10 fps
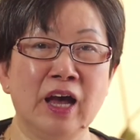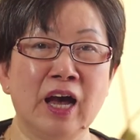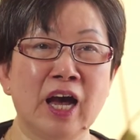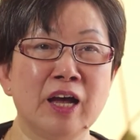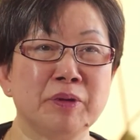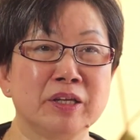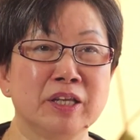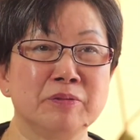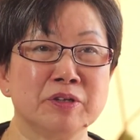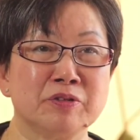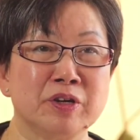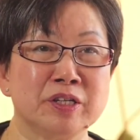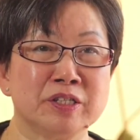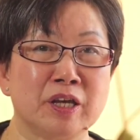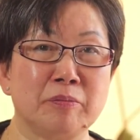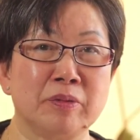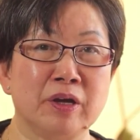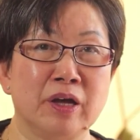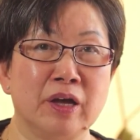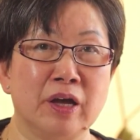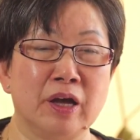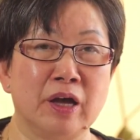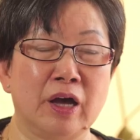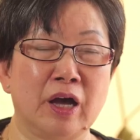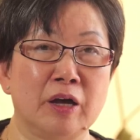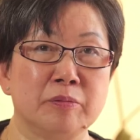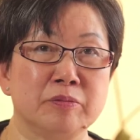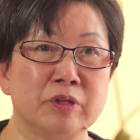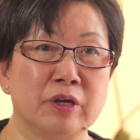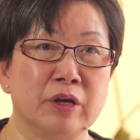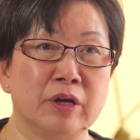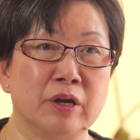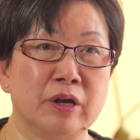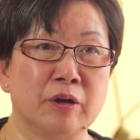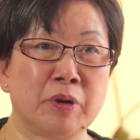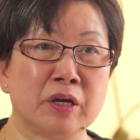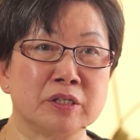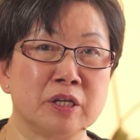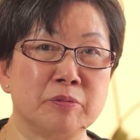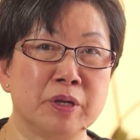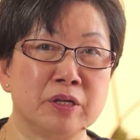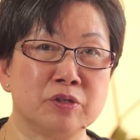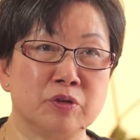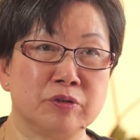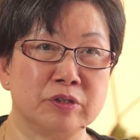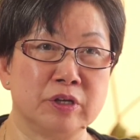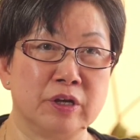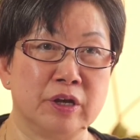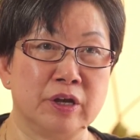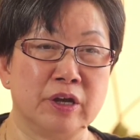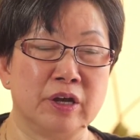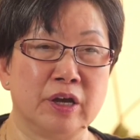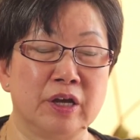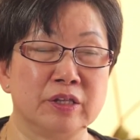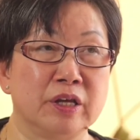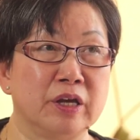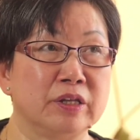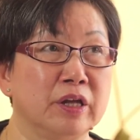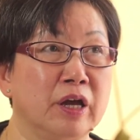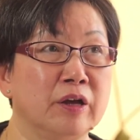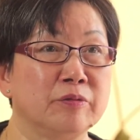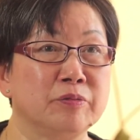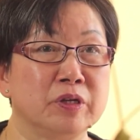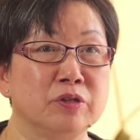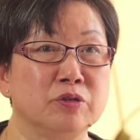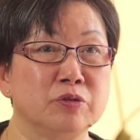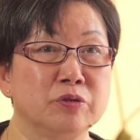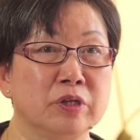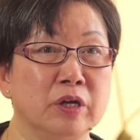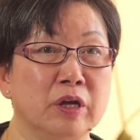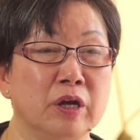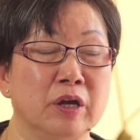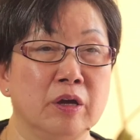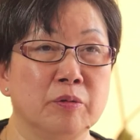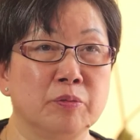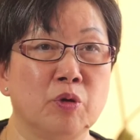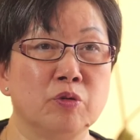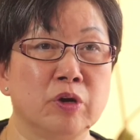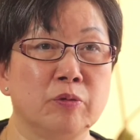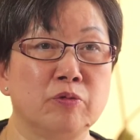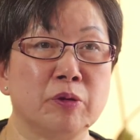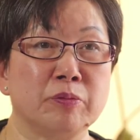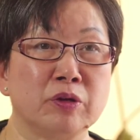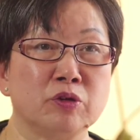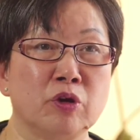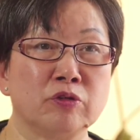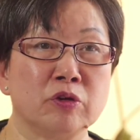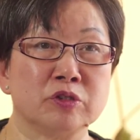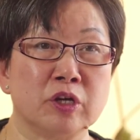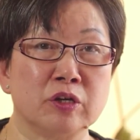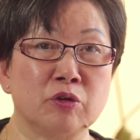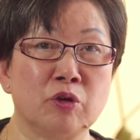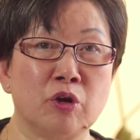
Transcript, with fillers: Hi, my name is Grace um, I'm the Parkinson patient, and I've been to the program run by New General